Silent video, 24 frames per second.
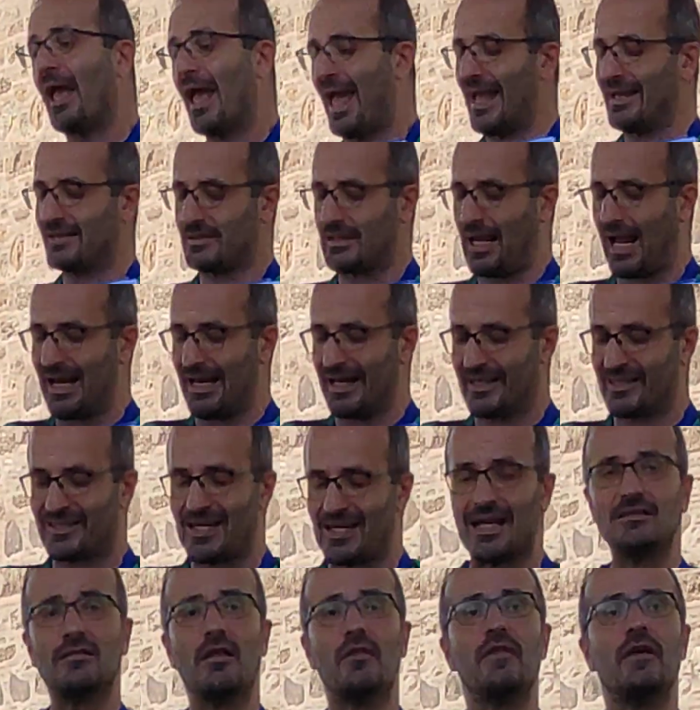and
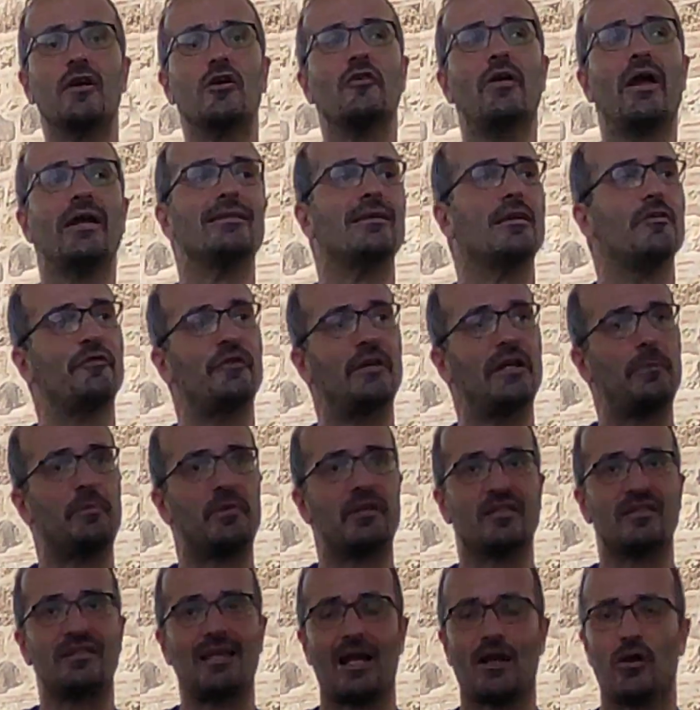Alexander the Great and Philip
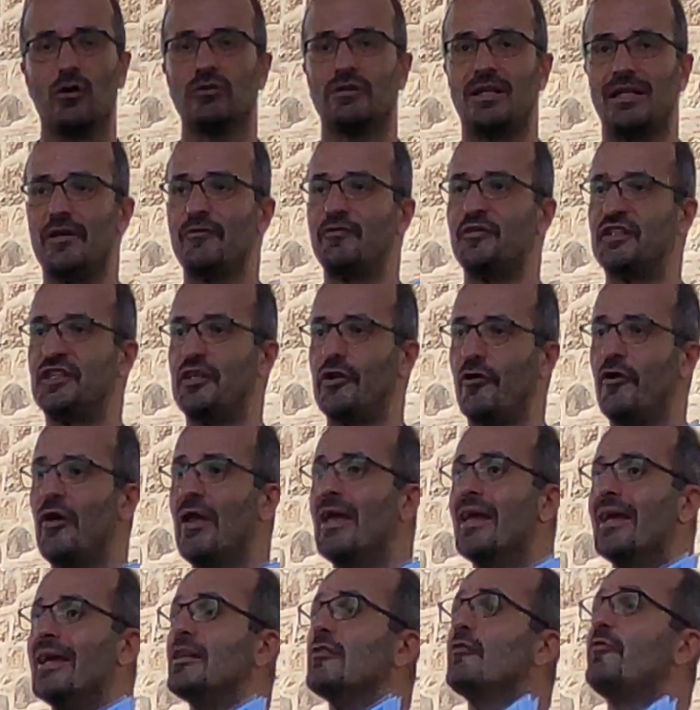II lived here
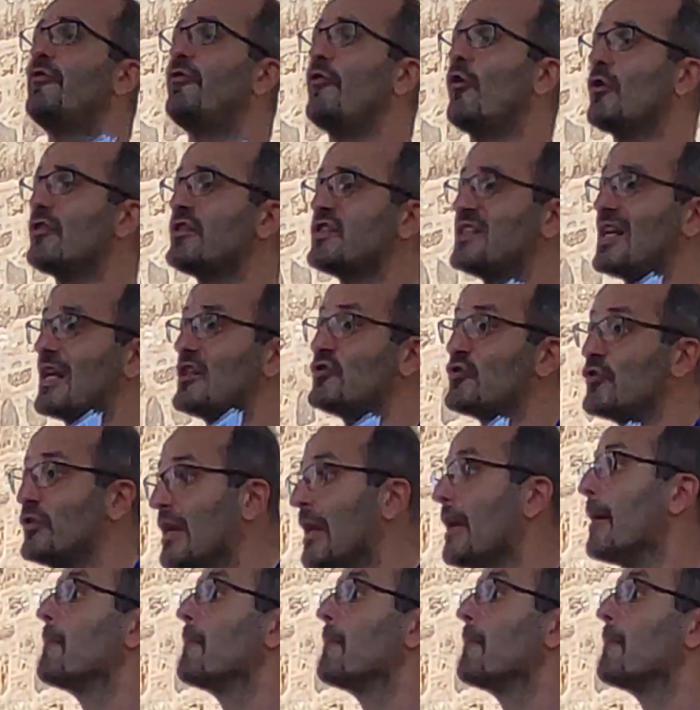in 4th century